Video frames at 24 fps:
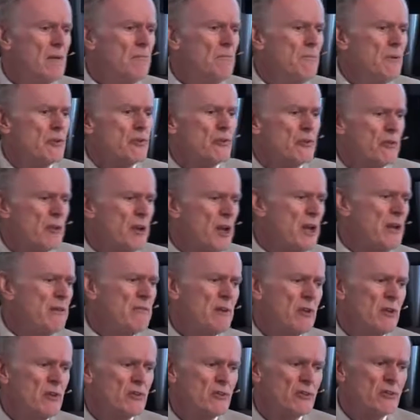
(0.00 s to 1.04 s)
Mr.
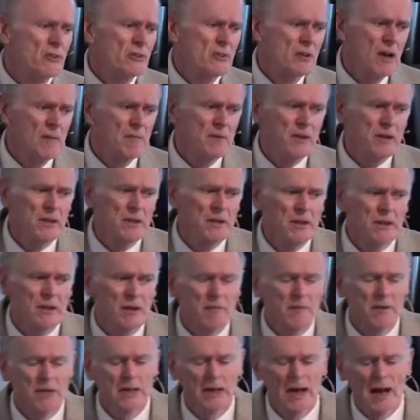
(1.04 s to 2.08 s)
Davies is
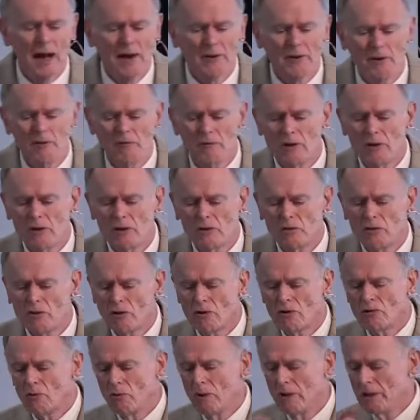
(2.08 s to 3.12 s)
coming out of a
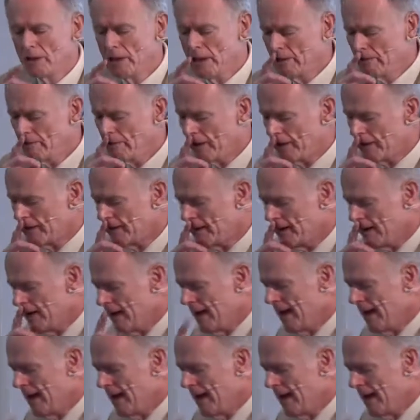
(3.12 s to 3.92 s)
church one evening,